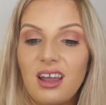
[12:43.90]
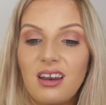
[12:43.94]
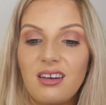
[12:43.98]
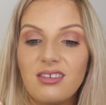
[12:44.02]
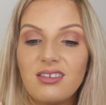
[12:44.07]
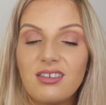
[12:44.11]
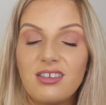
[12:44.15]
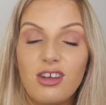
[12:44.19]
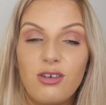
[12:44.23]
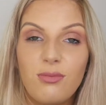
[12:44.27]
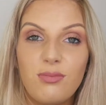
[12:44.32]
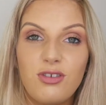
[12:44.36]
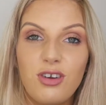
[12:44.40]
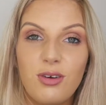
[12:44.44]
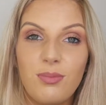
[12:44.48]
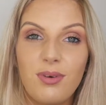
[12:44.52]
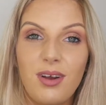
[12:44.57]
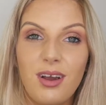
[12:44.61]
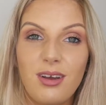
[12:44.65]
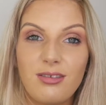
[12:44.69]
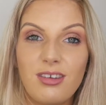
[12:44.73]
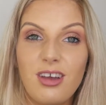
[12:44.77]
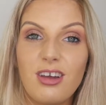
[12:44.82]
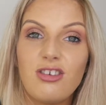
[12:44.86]
kind of sculpt your
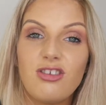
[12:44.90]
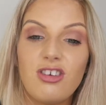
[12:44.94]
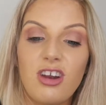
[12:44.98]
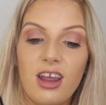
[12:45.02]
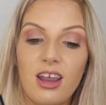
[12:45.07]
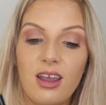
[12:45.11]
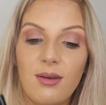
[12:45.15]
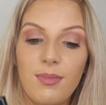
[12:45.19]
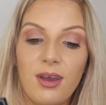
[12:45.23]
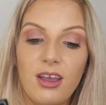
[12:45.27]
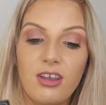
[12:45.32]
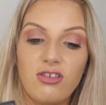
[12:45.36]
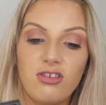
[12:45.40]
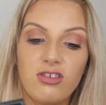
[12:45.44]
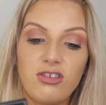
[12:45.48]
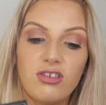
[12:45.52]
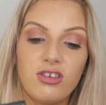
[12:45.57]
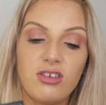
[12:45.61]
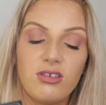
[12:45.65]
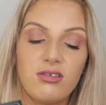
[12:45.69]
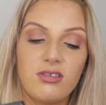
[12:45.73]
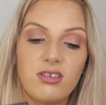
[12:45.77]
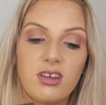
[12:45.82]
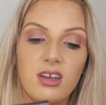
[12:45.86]
brows, I'd recommend
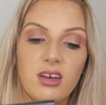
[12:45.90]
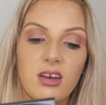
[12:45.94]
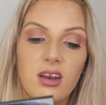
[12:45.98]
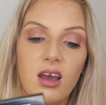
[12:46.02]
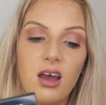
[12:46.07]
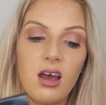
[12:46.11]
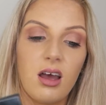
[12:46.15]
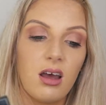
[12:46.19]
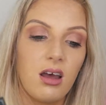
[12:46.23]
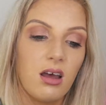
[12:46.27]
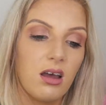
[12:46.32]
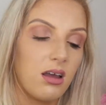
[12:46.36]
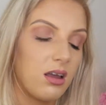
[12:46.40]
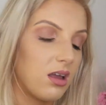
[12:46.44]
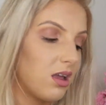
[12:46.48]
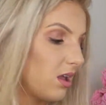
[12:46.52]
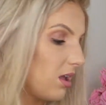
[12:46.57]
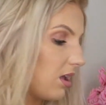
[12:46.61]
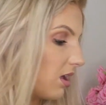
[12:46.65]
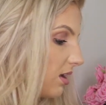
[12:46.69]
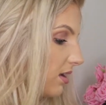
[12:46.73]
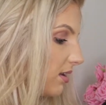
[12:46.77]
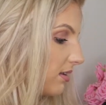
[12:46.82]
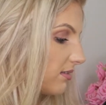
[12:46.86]
just using a
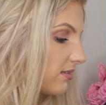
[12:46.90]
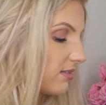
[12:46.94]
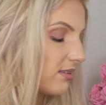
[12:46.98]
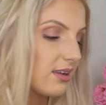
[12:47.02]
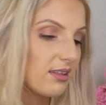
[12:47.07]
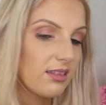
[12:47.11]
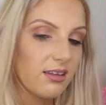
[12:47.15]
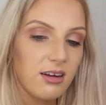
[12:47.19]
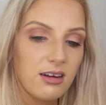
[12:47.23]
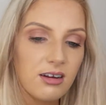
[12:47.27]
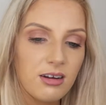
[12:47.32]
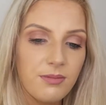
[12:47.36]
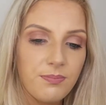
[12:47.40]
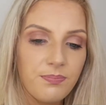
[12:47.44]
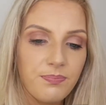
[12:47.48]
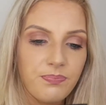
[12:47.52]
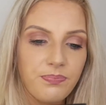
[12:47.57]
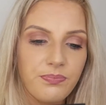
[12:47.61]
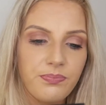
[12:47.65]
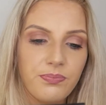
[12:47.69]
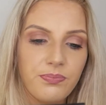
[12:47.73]
concealer.